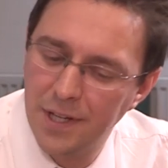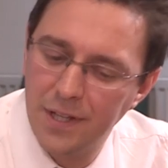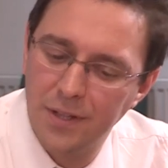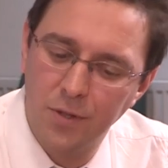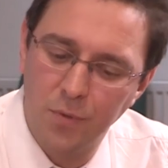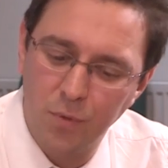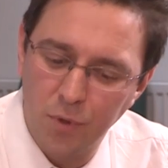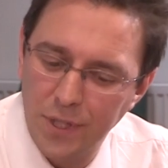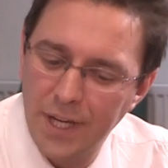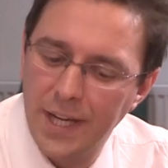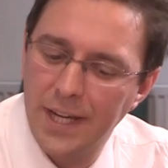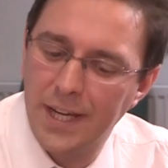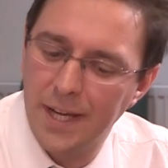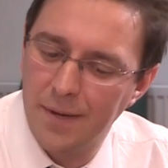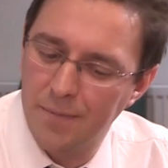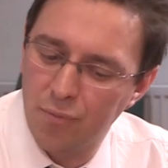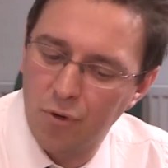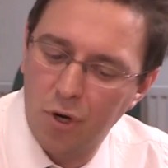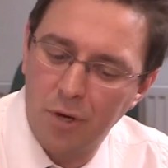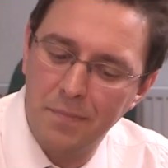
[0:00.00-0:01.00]
that will kick
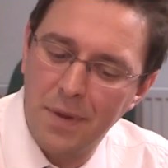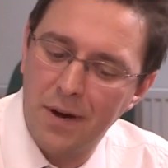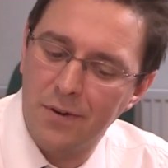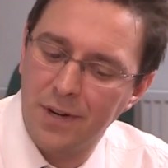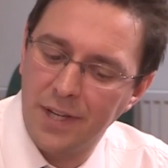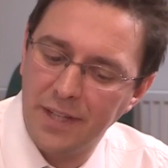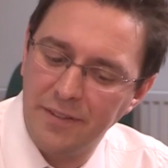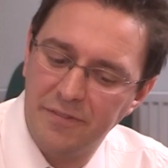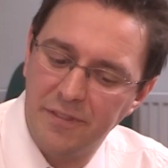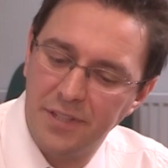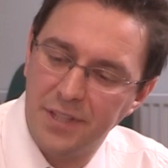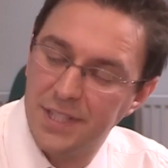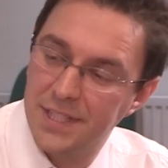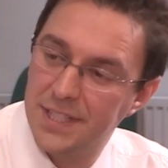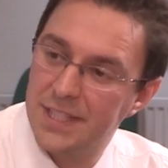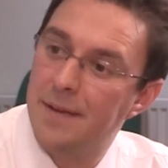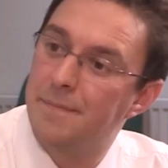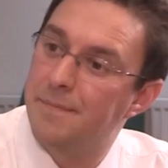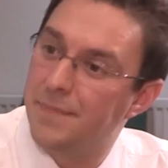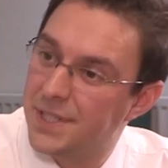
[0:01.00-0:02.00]
in primarily for
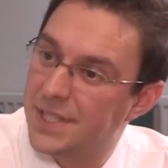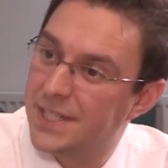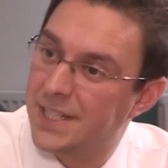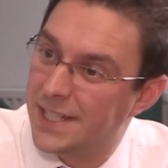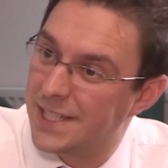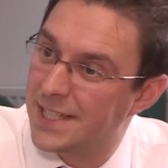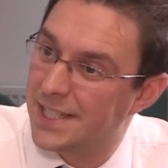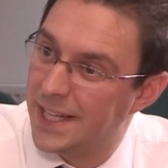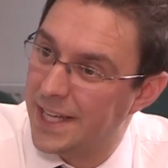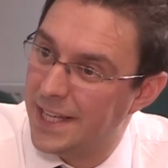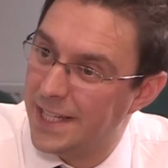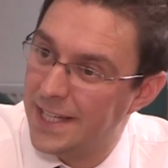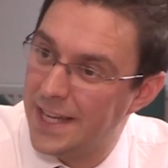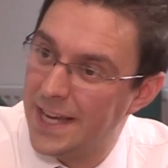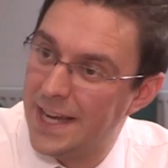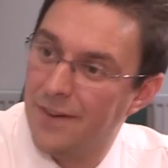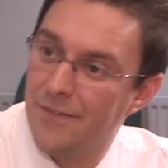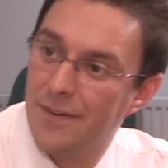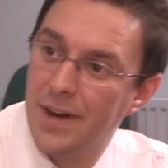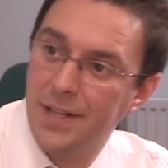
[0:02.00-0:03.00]
December 16
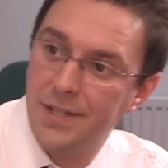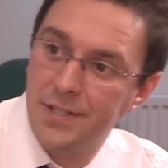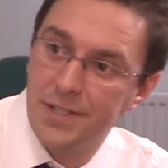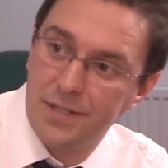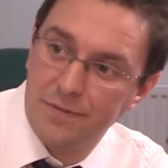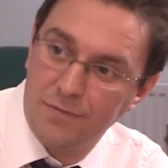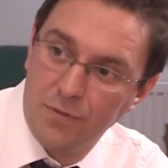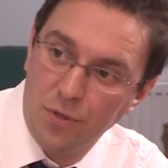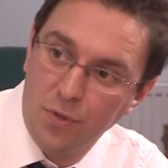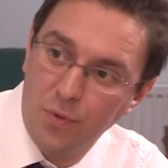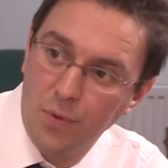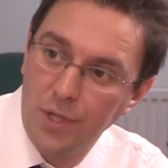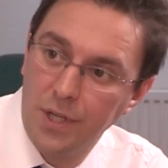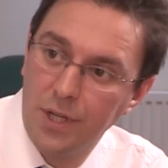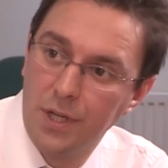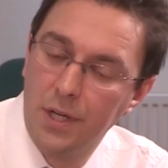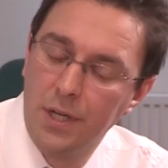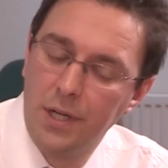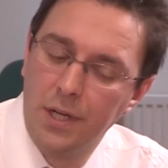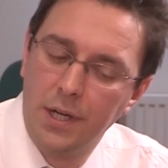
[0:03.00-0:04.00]
year ends forward.
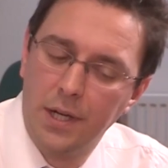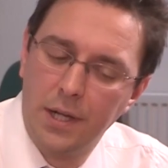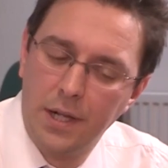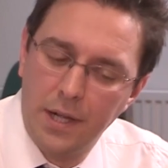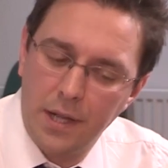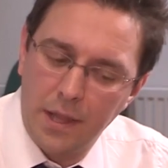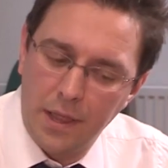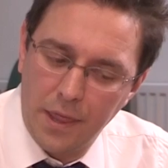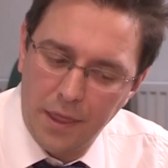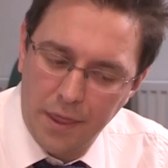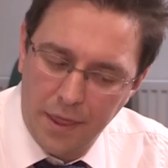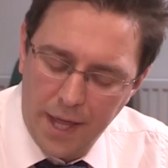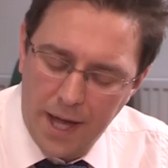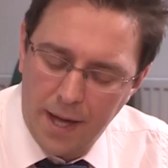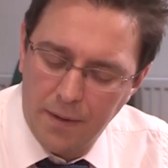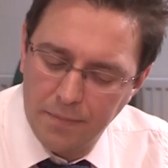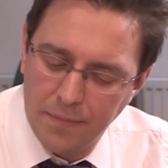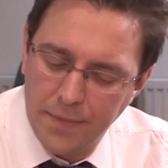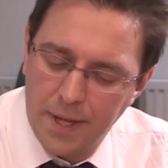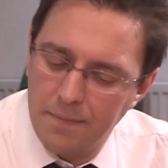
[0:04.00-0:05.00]

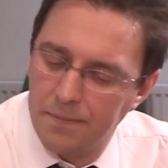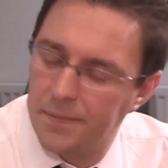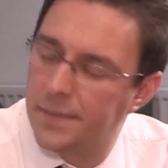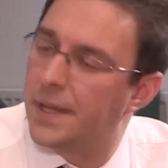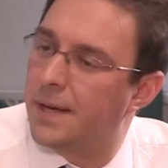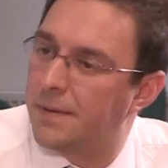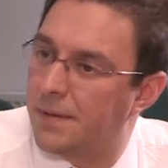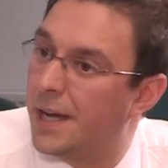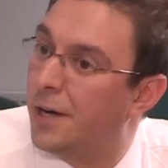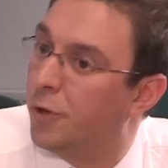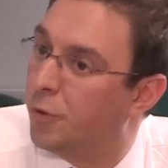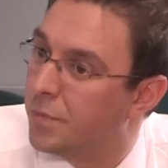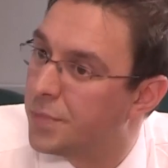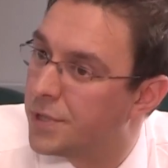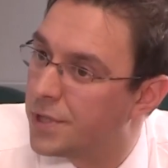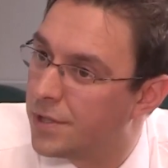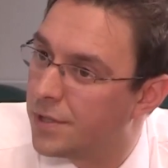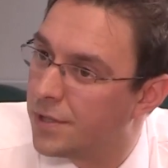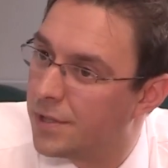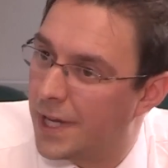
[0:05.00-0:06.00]
That
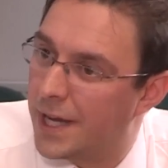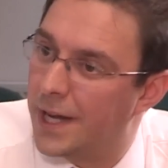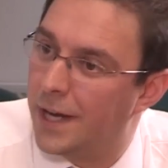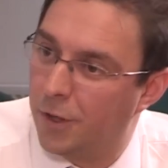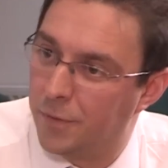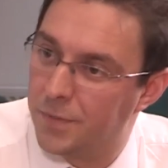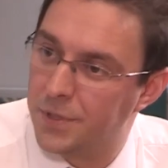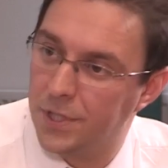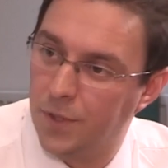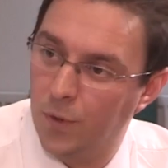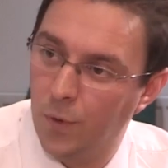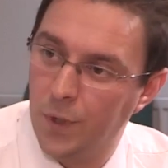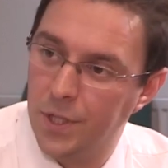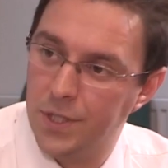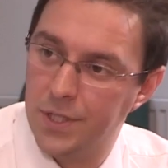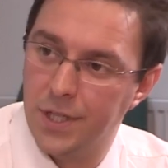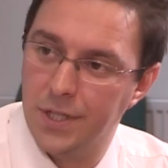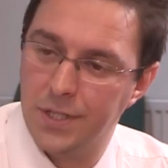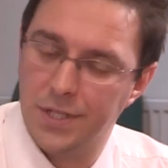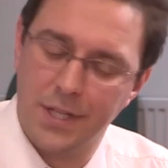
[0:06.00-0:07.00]
helps. That helps the
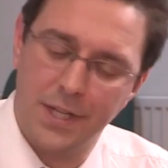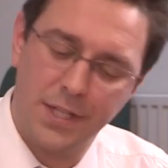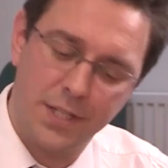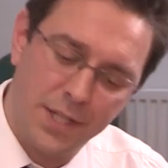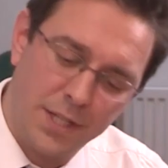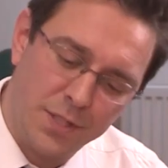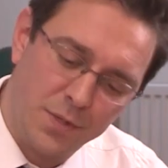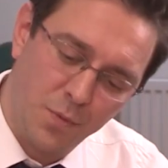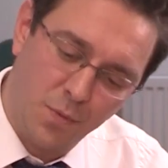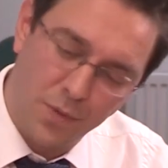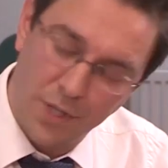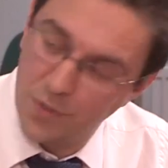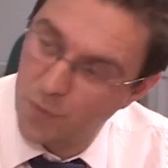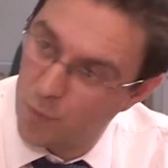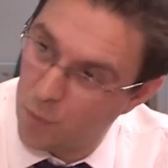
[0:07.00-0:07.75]
auditor. So that's